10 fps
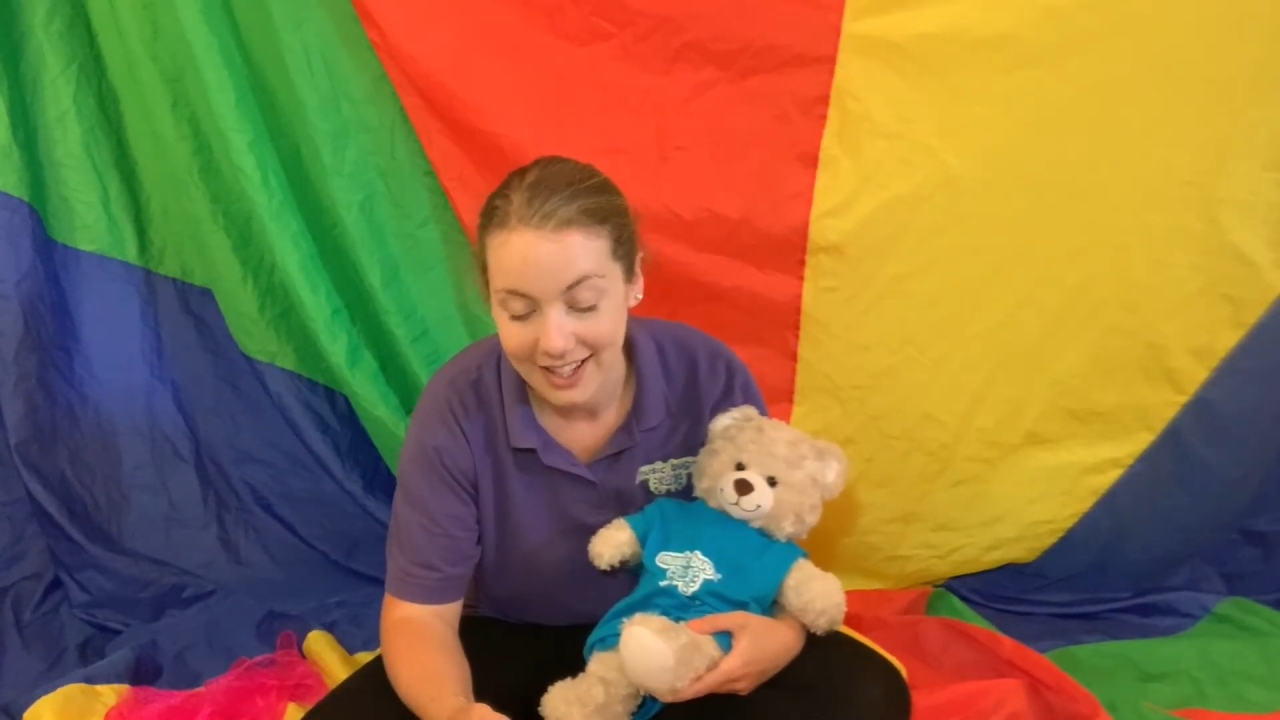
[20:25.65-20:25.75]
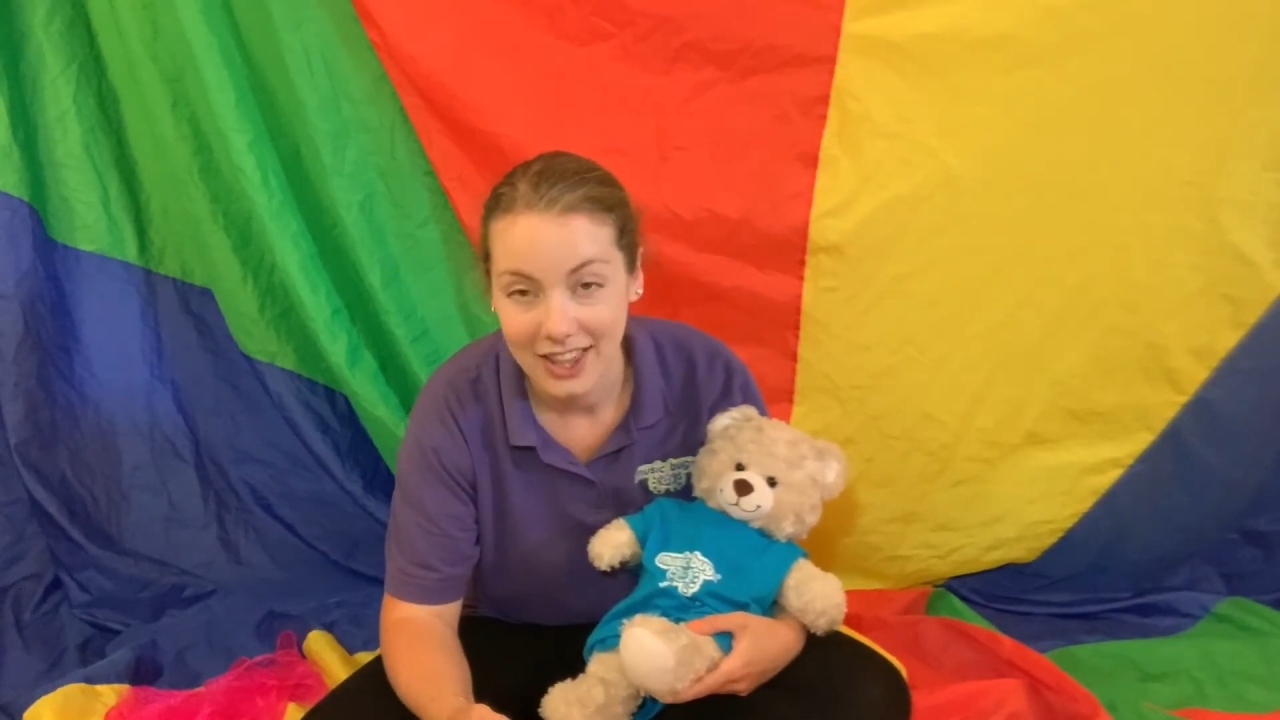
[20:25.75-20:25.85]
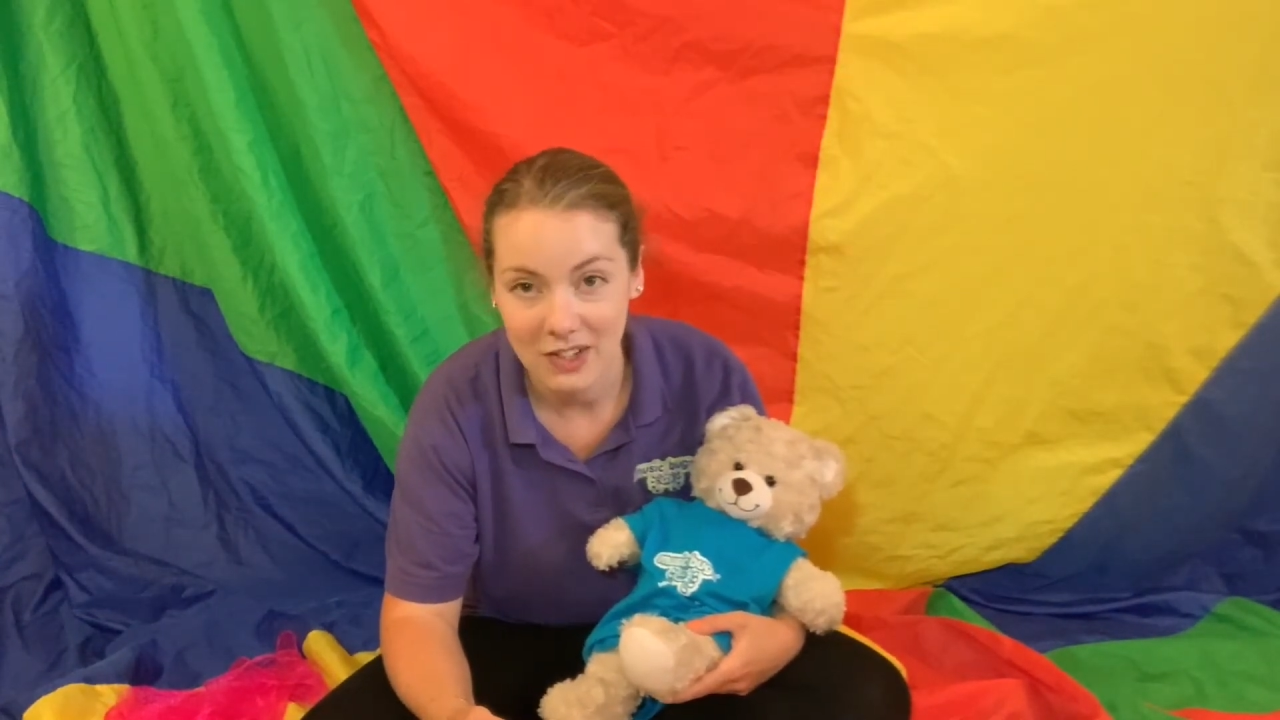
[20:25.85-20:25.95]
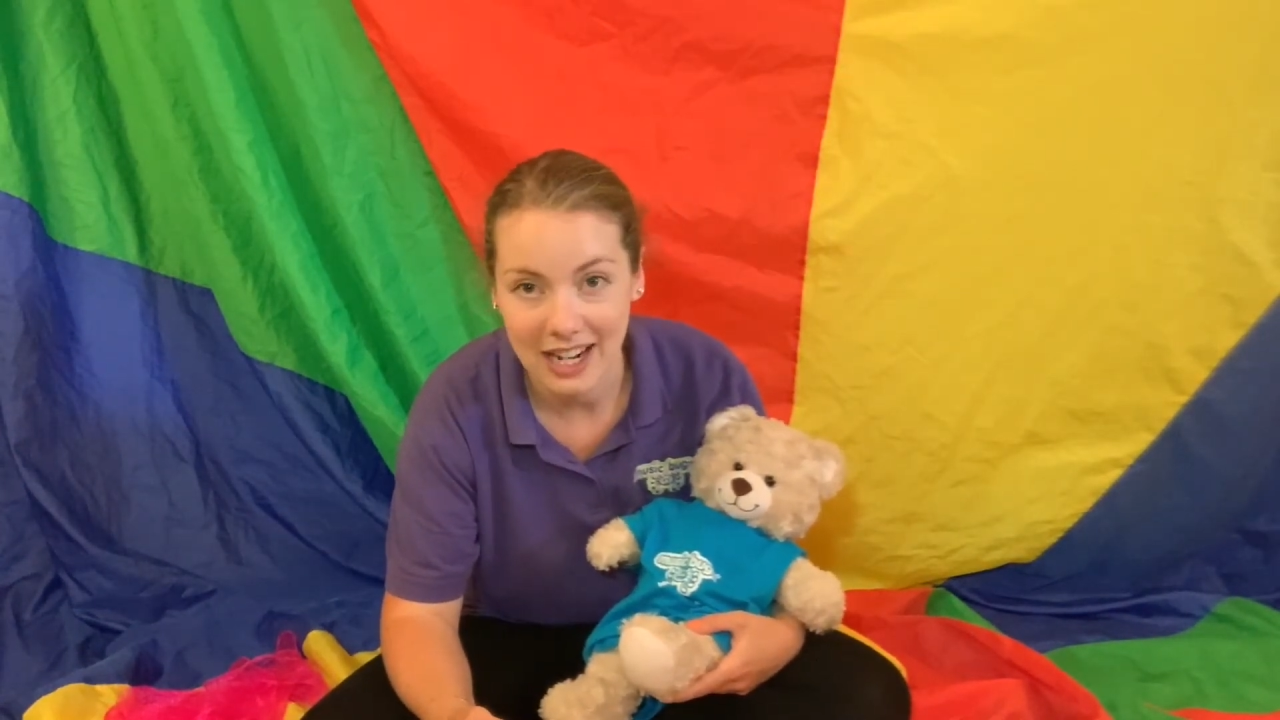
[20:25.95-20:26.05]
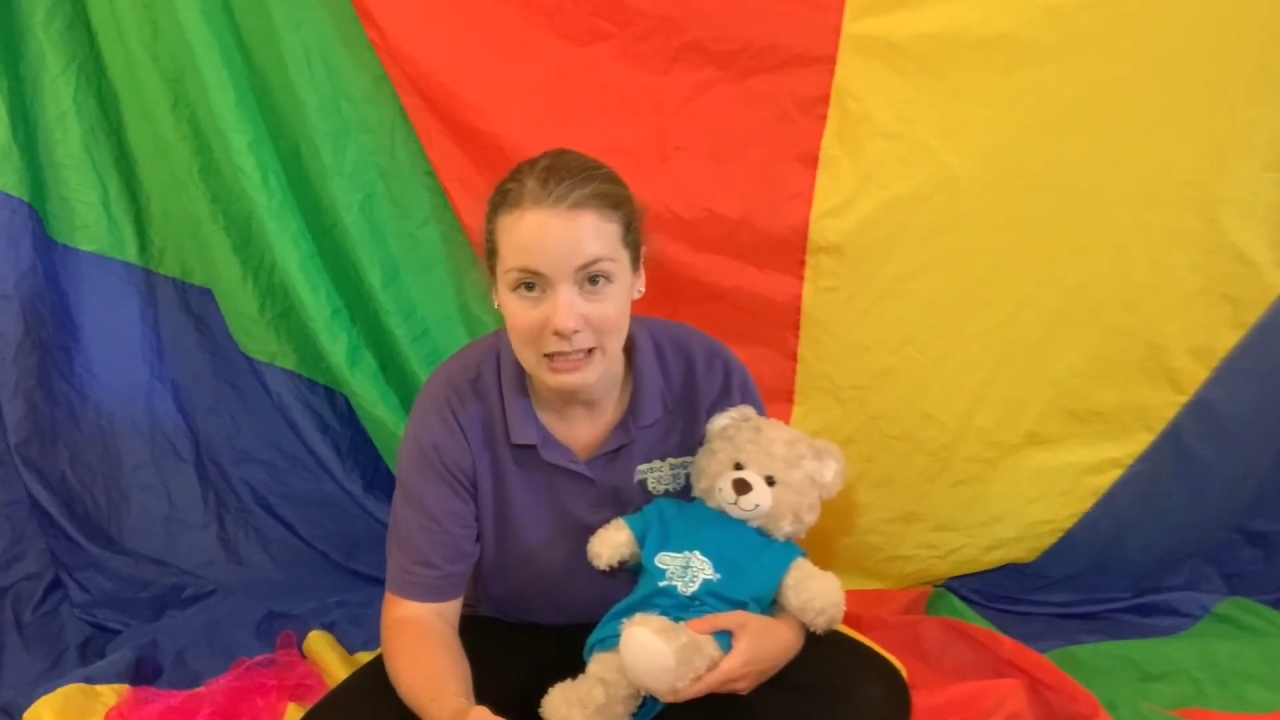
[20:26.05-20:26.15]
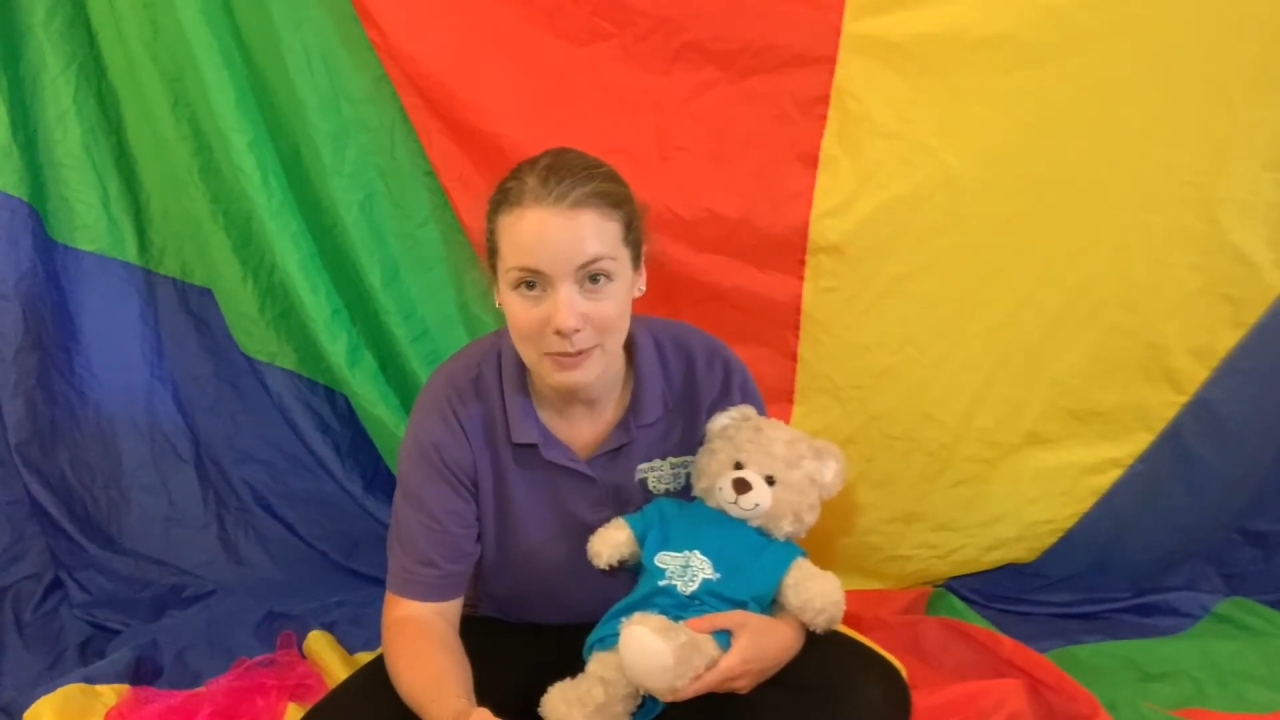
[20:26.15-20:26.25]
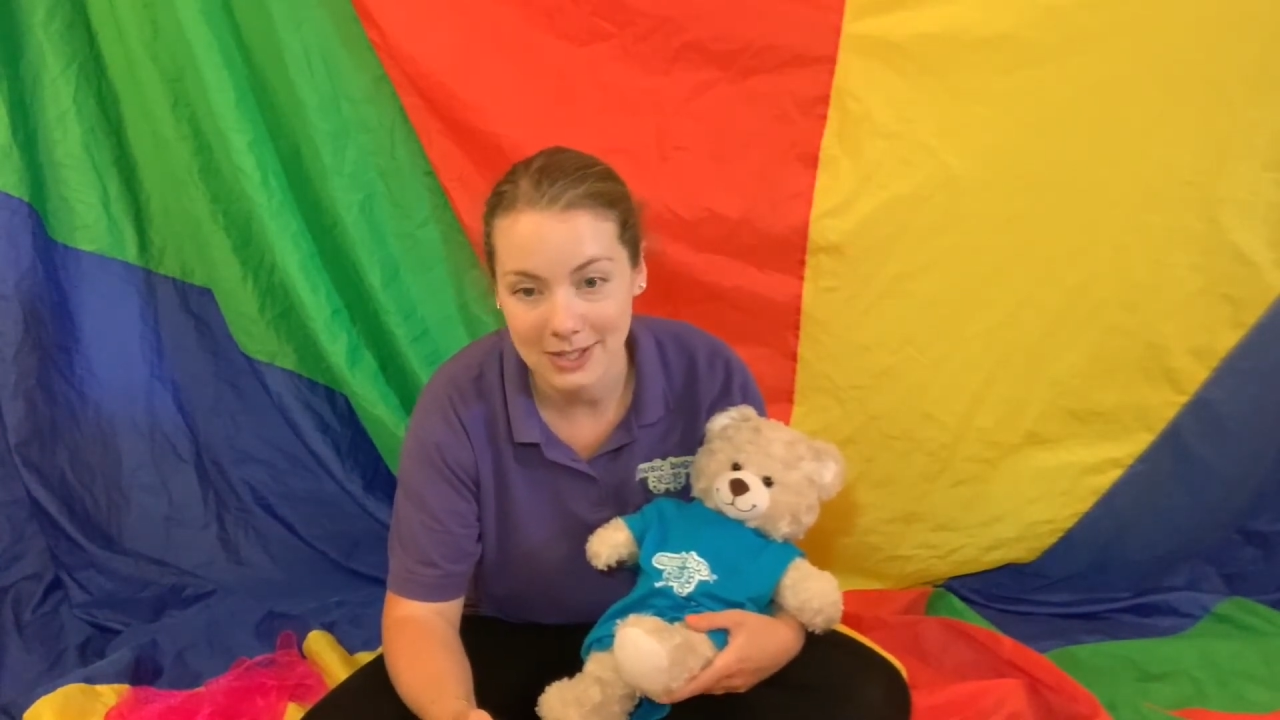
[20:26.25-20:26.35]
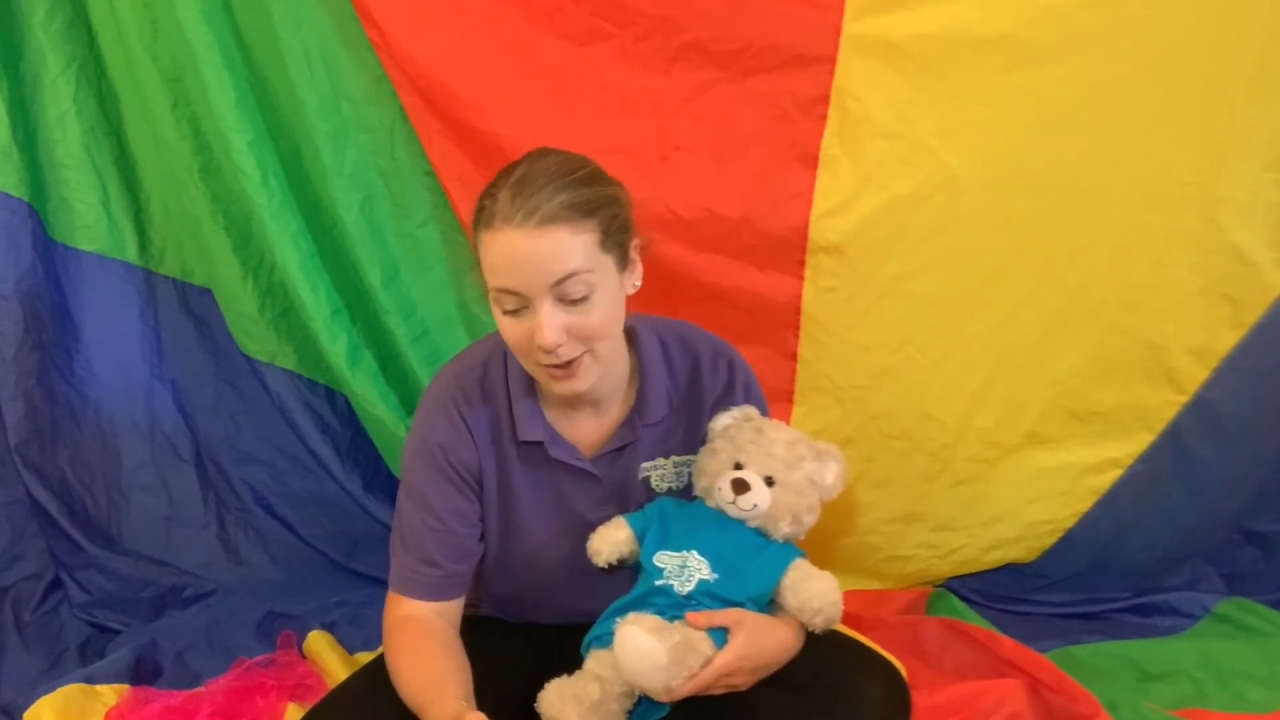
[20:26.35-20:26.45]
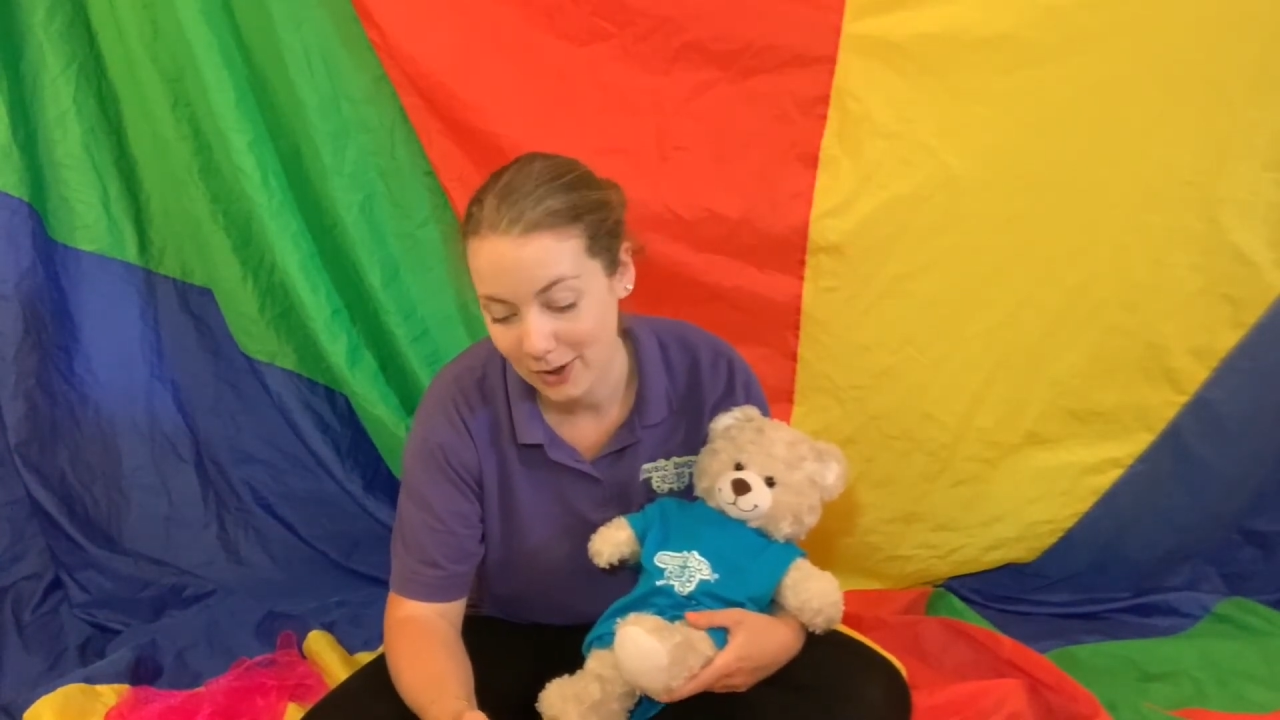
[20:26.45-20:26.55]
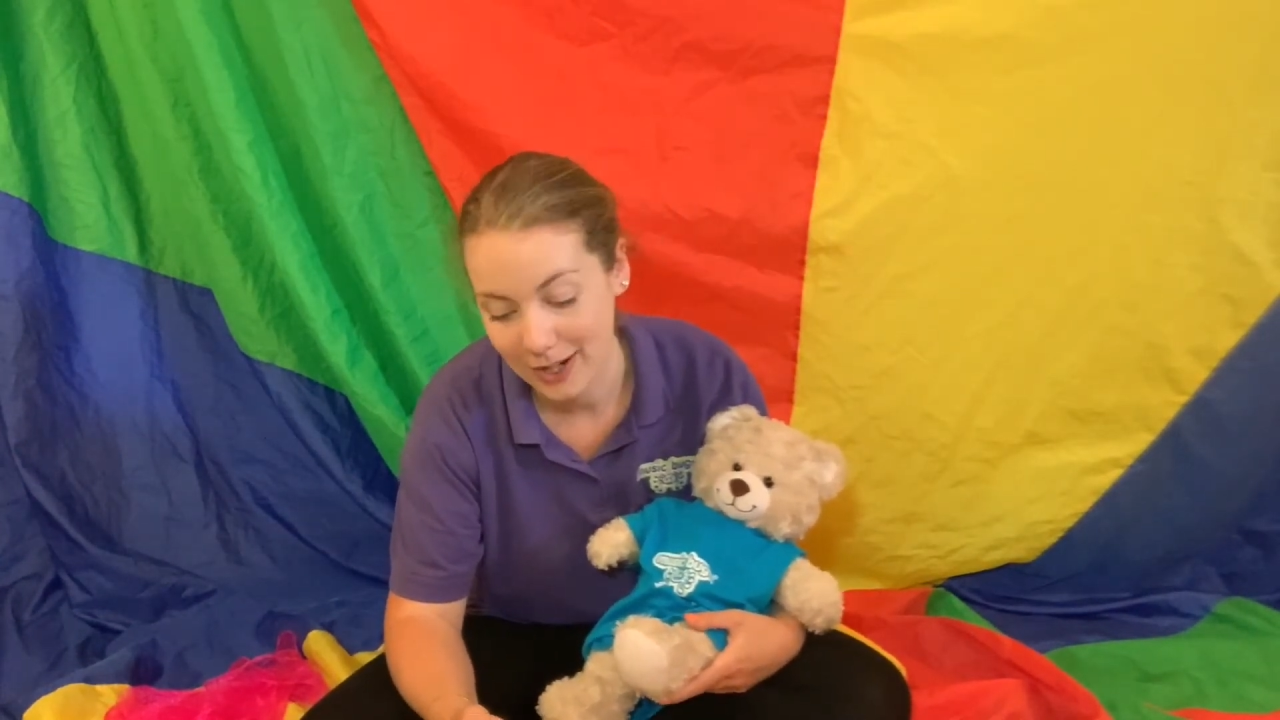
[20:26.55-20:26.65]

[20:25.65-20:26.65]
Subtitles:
the raspberry song,